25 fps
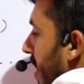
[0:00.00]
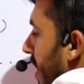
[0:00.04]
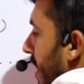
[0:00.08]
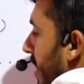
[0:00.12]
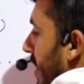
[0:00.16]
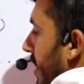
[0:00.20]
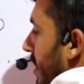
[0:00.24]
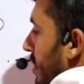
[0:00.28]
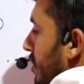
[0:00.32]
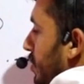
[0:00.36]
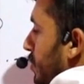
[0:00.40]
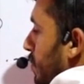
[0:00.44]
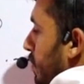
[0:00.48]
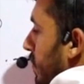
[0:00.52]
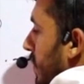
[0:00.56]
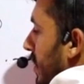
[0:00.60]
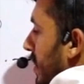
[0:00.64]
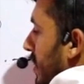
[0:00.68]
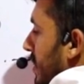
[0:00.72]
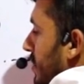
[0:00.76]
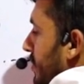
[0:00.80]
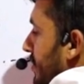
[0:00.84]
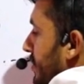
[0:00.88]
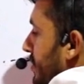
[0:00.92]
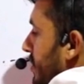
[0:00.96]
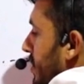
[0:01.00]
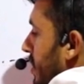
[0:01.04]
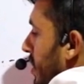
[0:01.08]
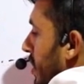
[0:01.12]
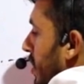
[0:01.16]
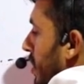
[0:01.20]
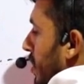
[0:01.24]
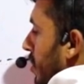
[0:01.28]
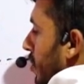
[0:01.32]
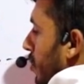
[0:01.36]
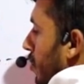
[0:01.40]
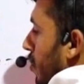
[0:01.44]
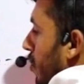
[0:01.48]
x plus
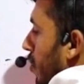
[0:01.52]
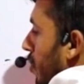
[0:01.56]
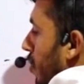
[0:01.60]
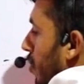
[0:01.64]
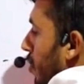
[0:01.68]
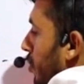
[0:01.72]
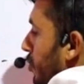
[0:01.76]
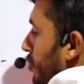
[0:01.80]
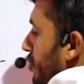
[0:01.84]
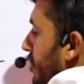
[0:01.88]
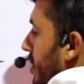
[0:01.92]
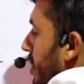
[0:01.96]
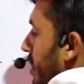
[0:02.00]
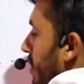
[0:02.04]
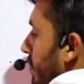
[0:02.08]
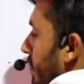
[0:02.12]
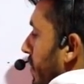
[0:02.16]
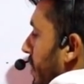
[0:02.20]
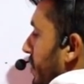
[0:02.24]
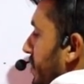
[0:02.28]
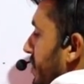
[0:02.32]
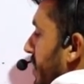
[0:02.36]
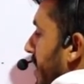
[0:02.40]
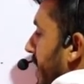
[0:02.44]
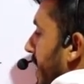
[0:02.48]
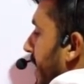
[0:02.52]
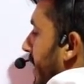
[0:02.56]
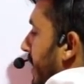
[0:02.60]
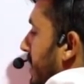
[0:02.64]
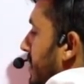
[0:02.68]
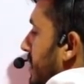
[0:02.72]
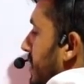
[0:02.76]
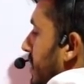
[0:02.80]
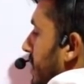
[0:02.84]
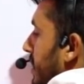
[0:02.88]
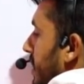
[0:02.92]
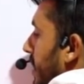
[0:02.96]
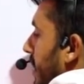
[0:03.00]
cos inverse
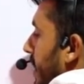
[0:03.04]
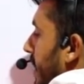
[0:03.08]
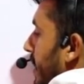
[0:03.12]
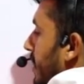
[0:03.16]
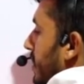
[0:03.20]
x.